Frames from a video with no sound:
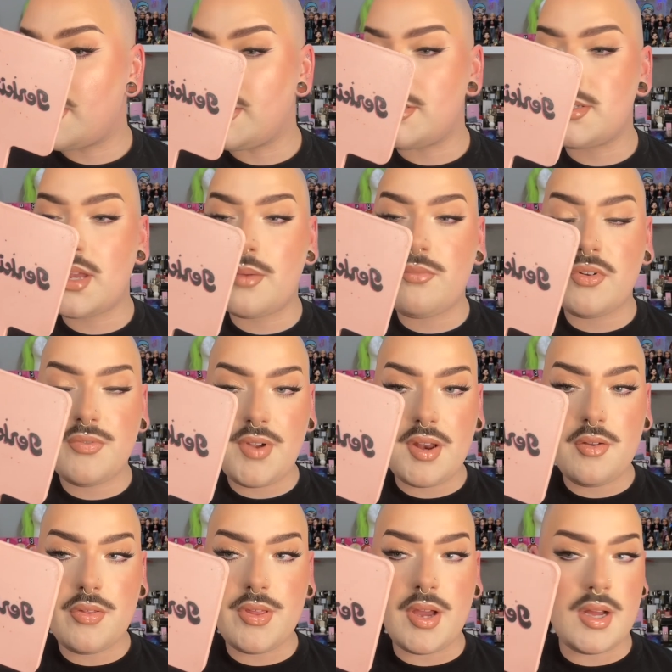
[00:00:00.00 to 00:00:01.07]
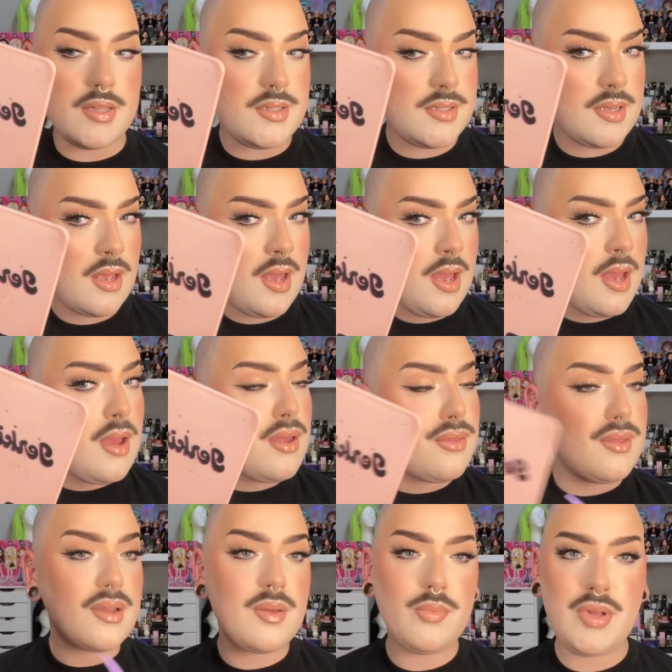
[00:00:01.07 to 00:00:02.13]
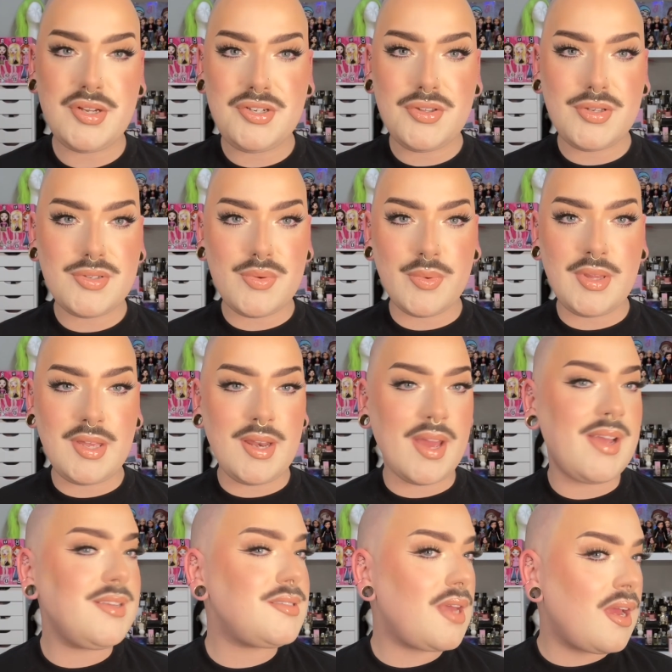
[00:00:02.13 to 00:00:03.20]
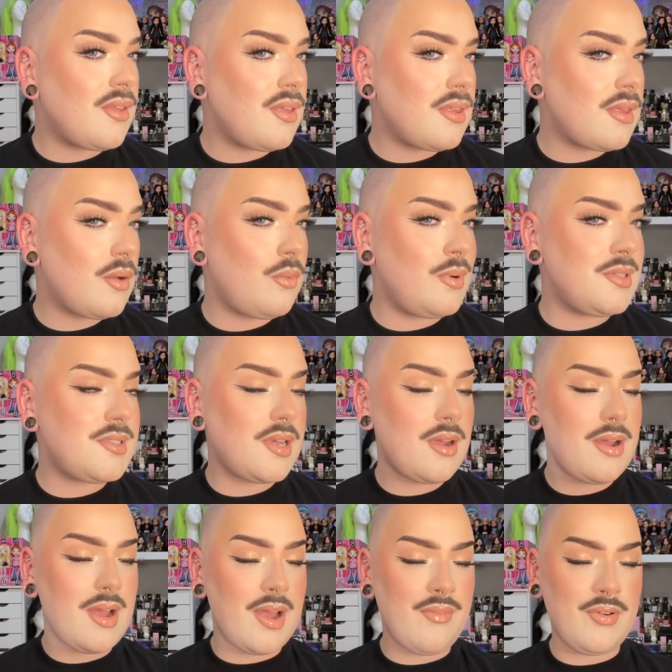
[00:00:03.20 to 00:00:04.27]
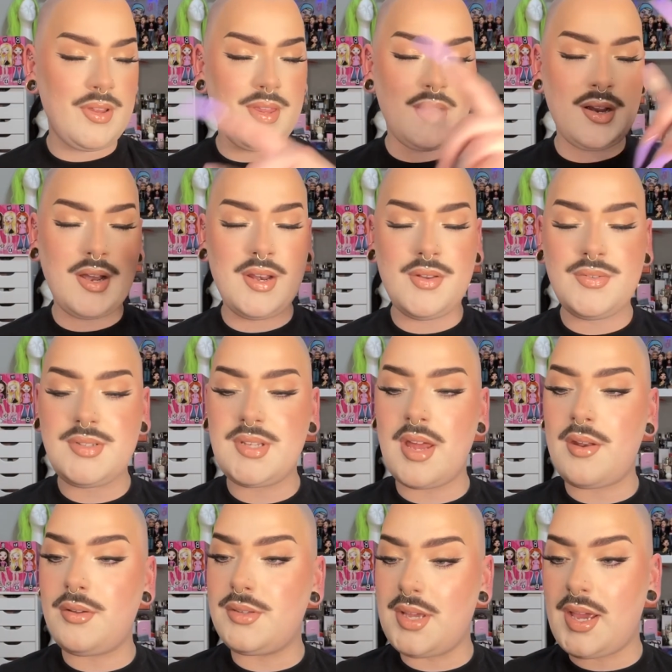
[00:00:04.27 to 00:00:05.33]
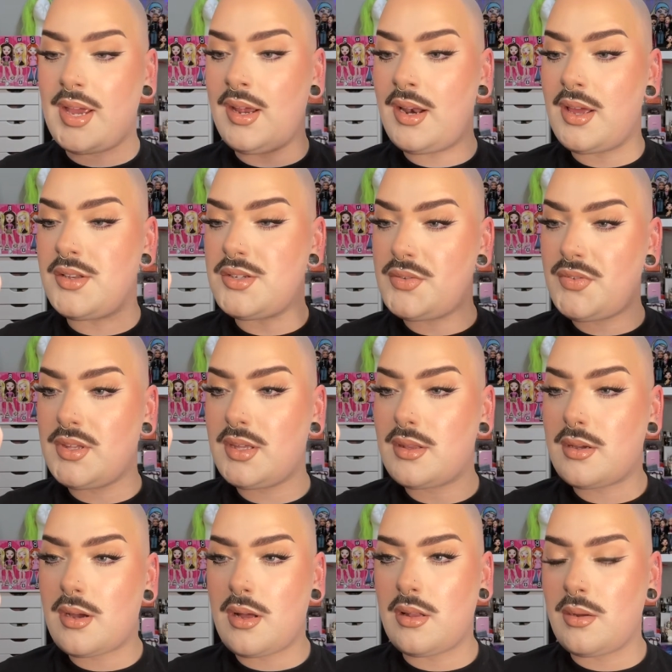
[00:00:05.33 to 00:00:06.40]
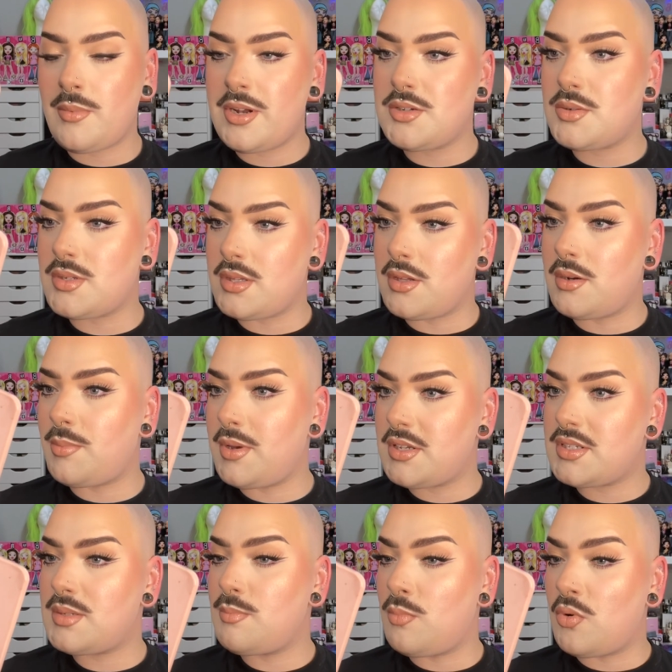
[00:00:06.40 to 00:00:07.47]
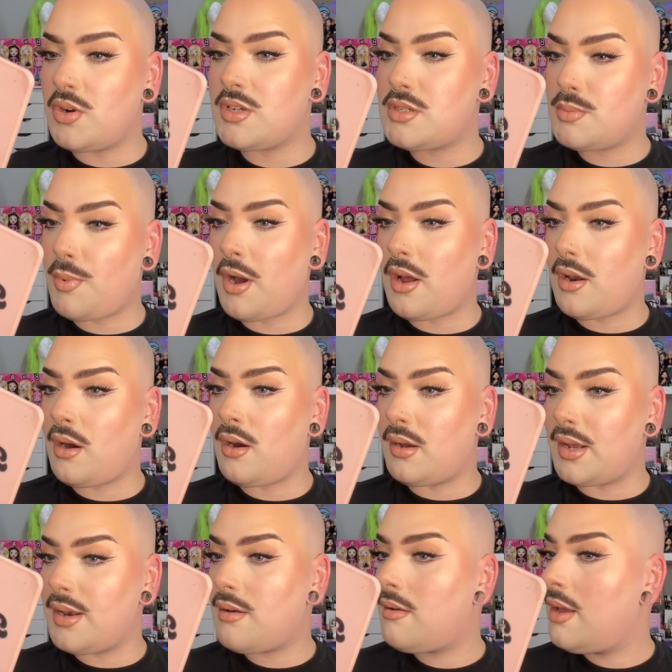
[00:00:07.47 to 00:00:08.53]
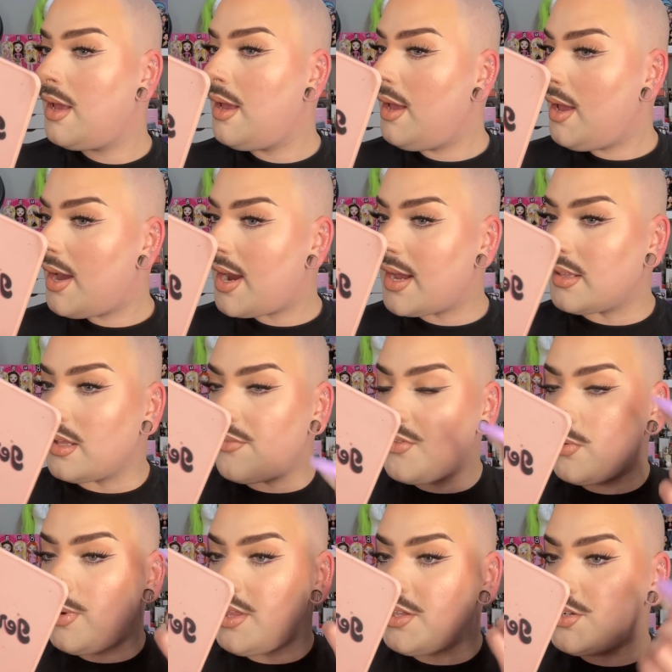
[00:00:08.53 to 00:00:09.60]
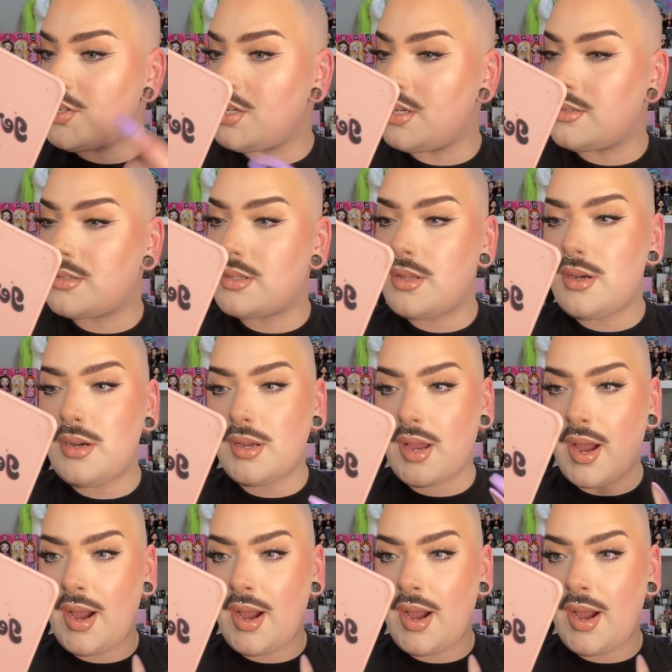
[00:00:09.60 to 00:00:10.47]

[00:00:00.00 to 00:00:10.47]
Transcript: It's time for final thoughts. The complexion looks really nice. I think that once I got everything kind of settled in, I do feel like the color match was a little bit more spot on. I love the way the cheeks look.